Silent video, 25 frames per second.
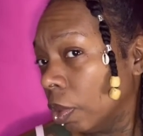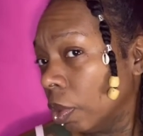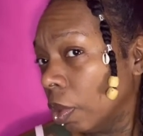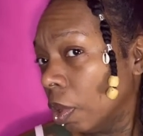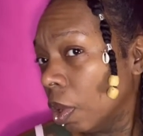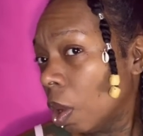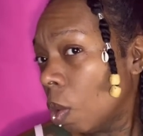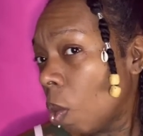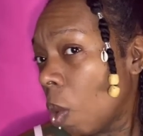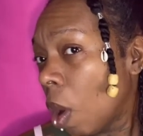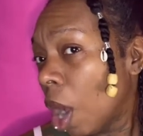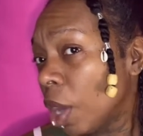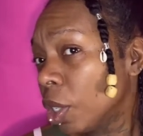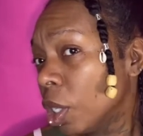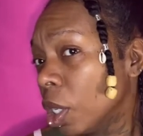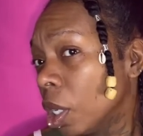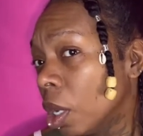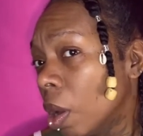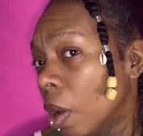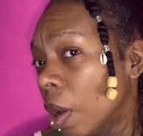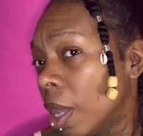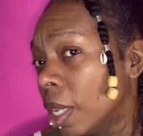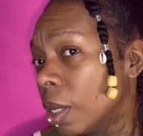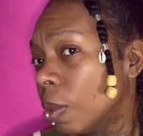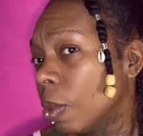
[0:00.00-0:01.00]
Wash and
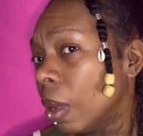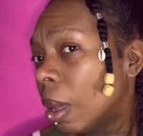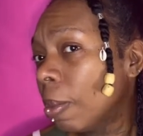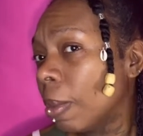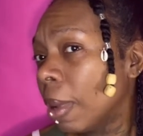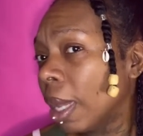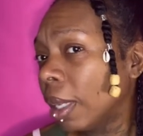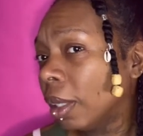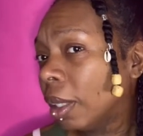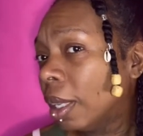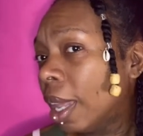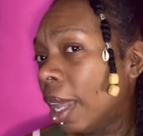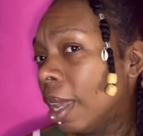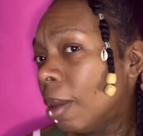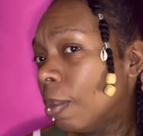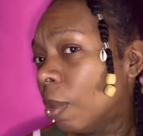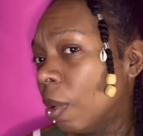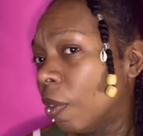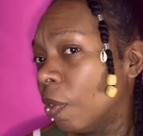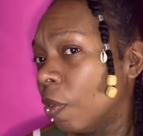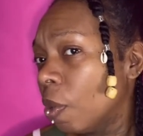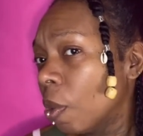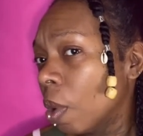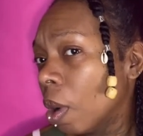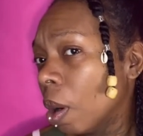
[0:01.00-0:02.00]
go has been my thing
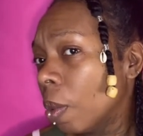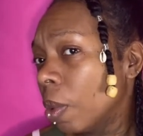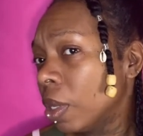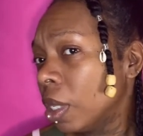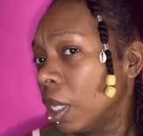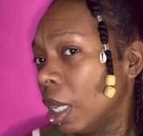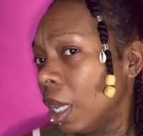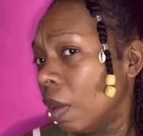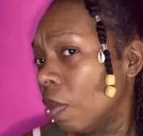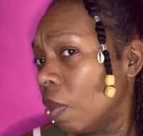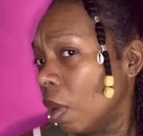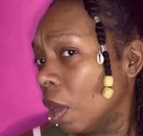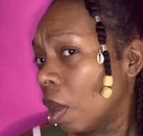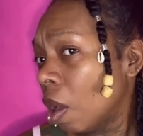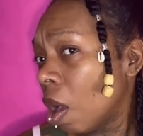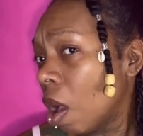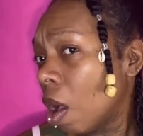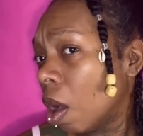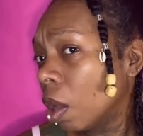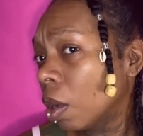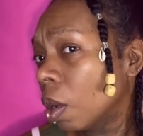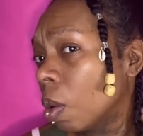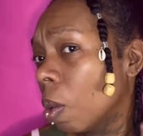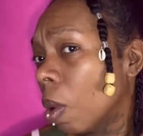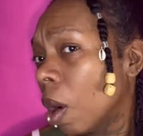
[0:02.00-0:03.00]
before it was even
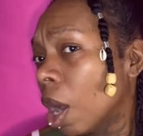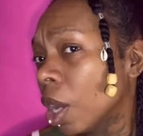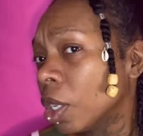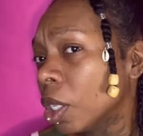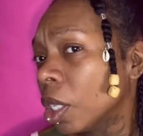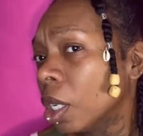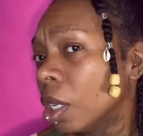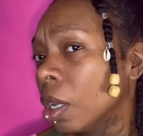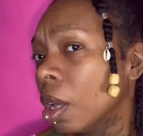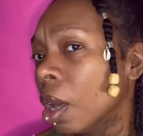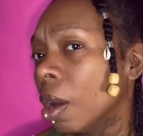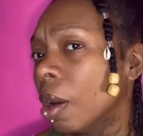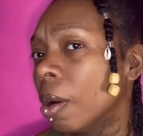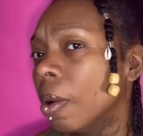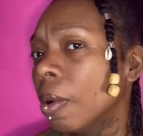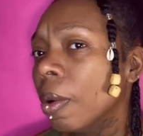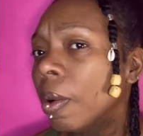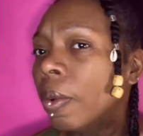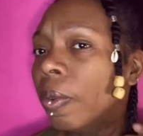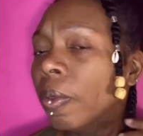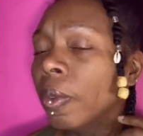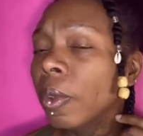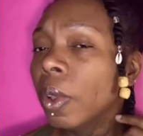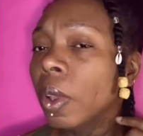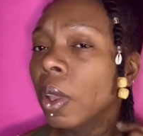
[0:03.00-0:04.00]
called a wash and go.
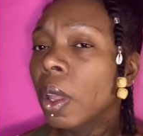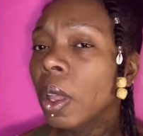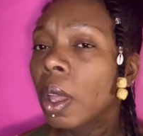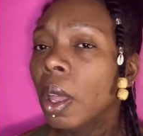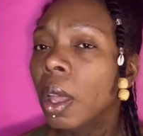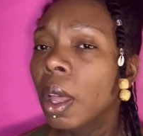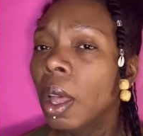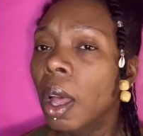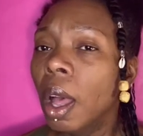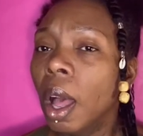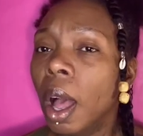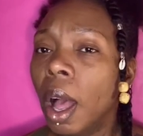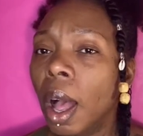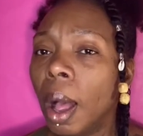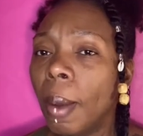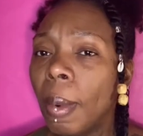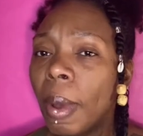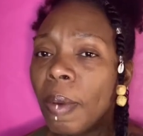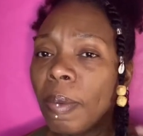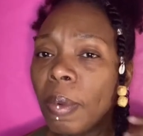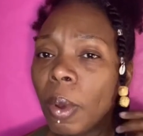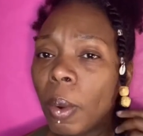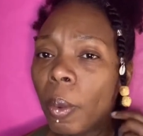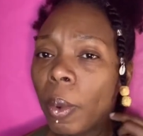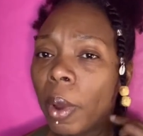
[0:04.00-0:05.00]
I've
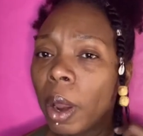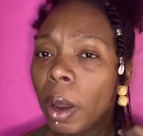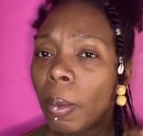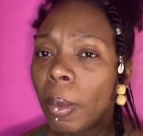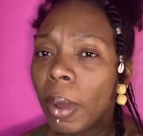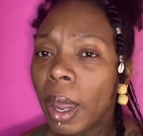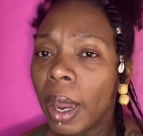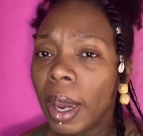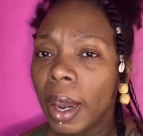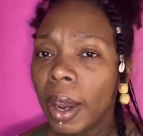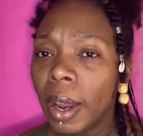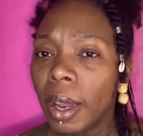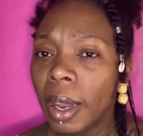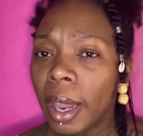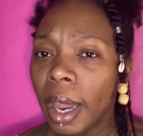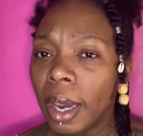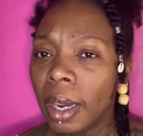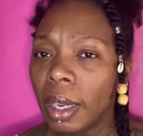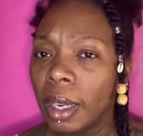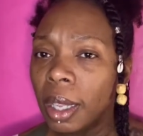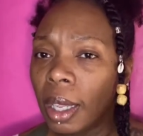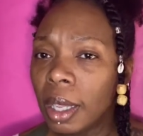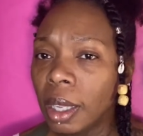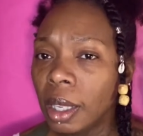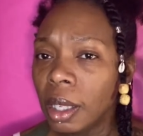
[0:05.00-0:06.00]
been wearing my hair like
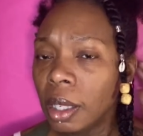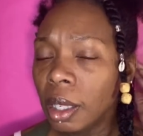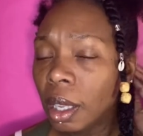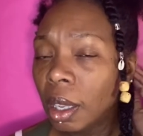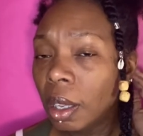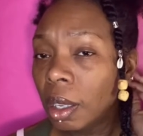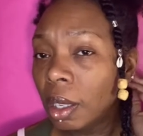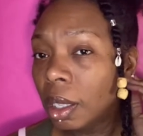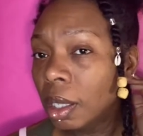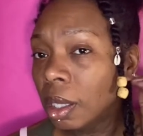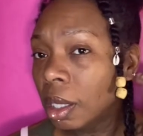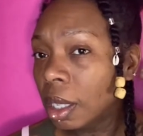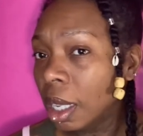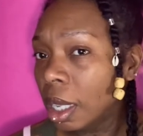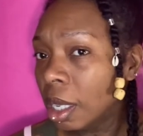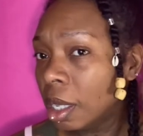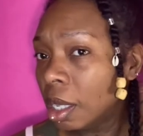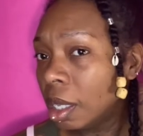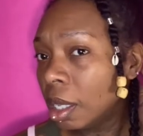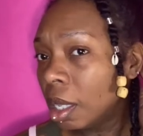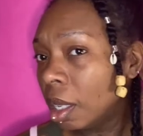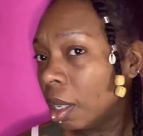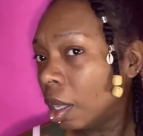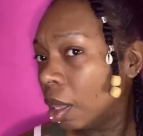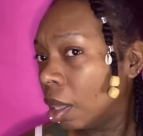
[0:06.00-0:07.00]
this since
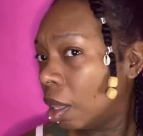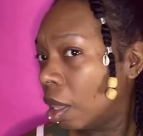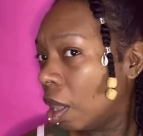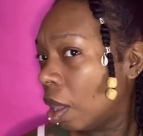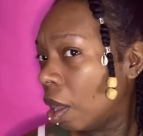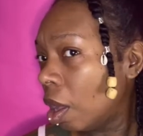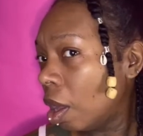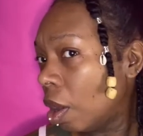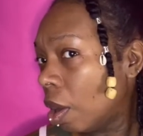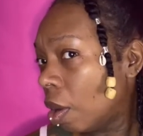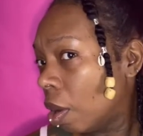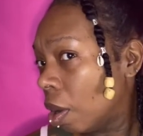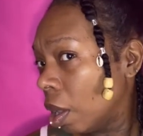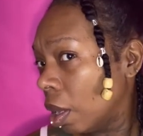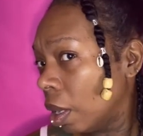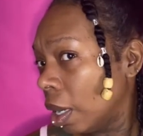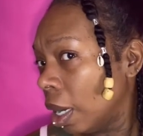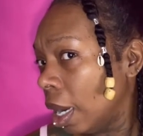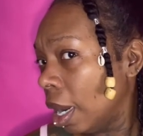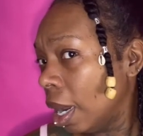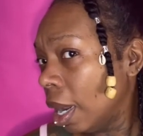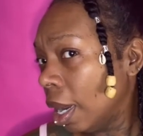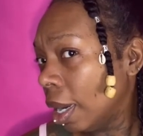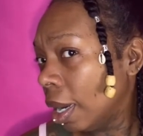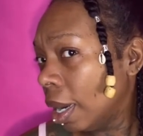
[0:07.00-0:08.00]
the early
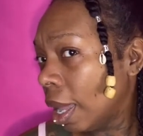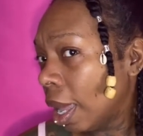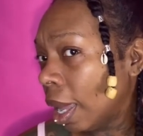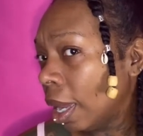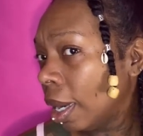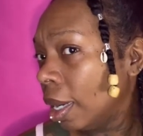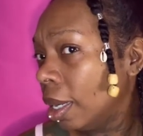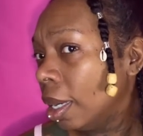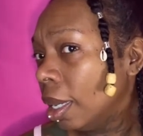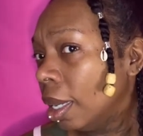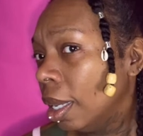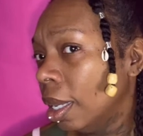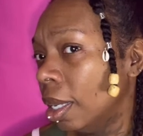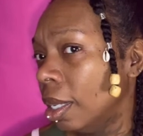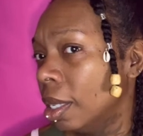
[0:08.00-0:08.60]
90s.